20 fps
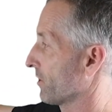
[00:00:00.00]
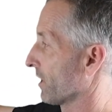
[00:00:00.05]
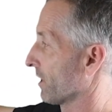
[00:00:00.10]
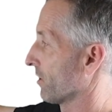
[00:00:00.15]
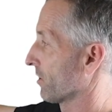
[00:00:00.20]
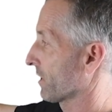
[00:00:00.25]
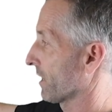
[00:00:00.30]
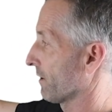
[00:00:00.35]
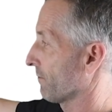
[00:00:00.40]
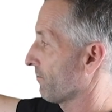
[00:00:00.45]
can
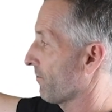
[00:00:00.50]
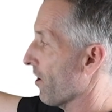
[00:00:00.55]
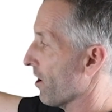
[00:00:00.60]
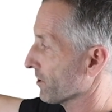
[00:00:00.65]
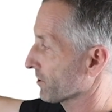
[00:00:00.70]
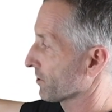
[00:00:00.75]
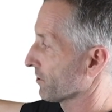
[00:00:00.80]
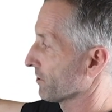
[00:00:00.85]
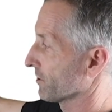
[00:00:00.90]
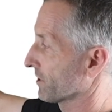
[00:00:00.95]
look at
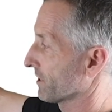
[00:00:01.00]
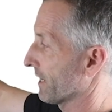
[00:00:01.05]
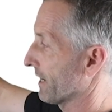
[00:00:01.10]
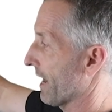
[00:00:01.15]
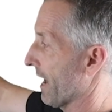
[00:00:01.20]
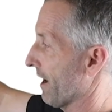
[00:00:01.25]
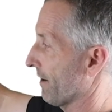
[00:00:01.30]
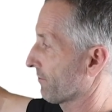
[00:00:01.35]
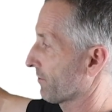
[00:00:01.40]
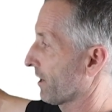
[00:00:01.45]
fossils that
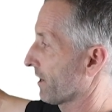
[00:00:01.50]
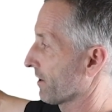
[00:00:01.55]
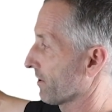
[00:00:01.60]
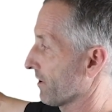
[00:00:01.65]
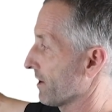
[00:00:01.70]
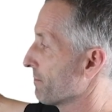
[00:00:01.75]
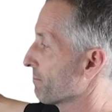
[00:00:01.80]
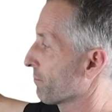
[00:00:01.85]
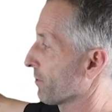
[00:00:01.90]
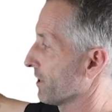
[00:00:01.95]
have
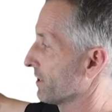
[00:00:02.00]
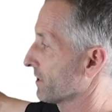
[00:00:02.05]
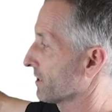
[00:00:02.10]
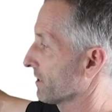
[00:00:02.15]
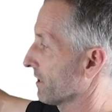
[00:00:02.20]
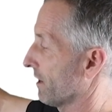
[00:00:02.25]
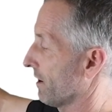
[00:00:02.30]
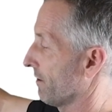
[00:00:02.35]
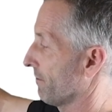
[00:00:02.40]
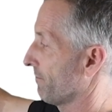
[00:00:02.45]
clear
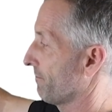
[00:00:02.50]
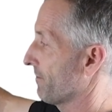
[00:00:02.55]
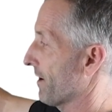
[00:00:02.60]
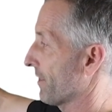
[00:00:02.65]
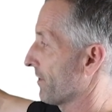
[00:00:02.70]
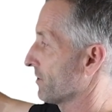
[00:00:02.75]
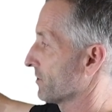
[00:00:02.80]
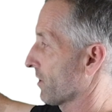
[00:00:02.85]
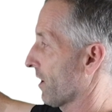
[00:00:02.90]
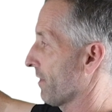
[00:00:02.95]
imprints of
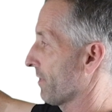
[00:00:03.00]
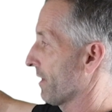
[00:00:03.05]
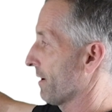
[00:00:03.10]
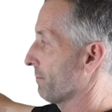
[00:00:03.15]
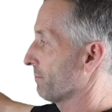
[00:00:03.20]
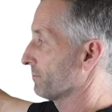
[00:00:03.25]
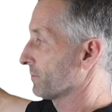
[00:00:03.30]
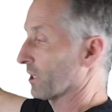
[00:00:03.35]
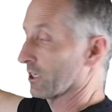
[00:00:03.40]
feathers on them,